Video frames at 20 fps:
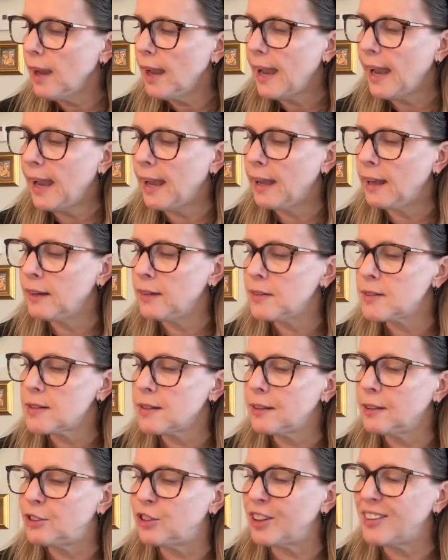And
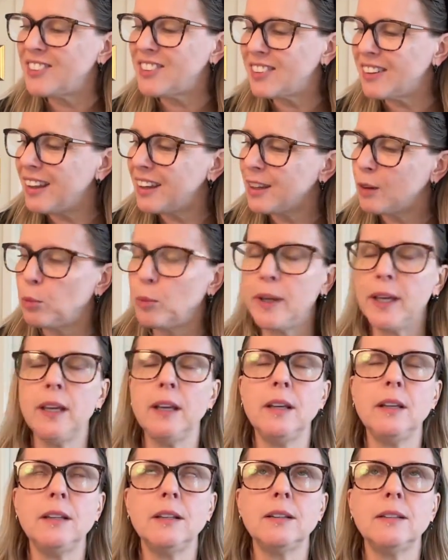just like
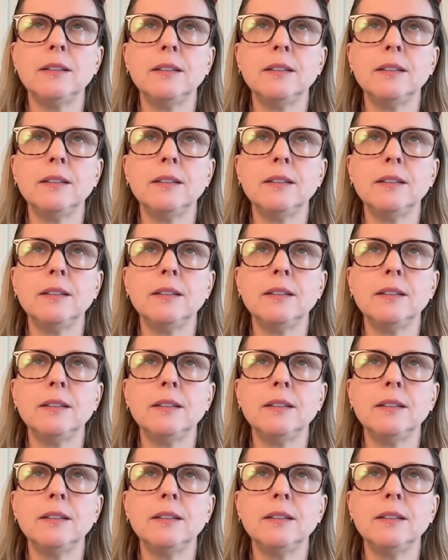we